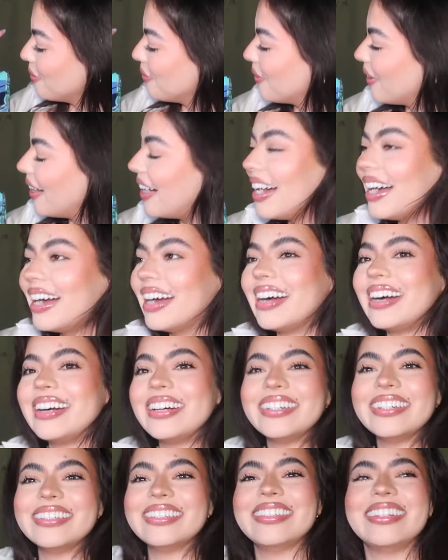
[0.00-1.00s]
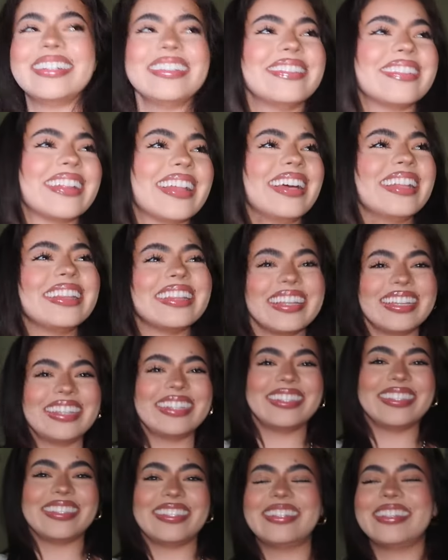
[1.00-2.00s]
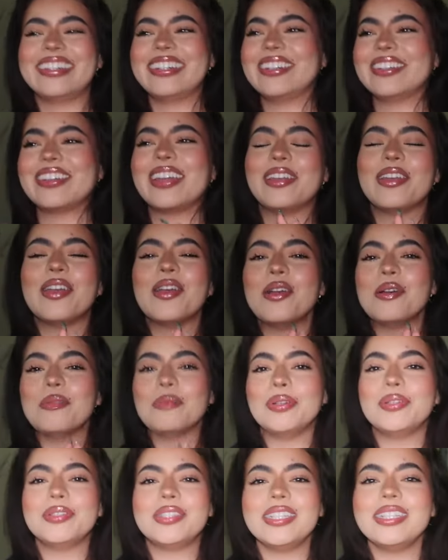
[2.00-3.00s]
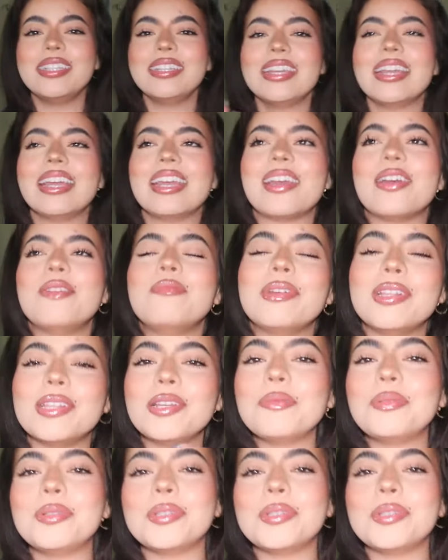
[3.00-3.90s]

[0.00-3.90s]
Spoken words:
wow, I like it a lot. Okay, Pucci, Emilio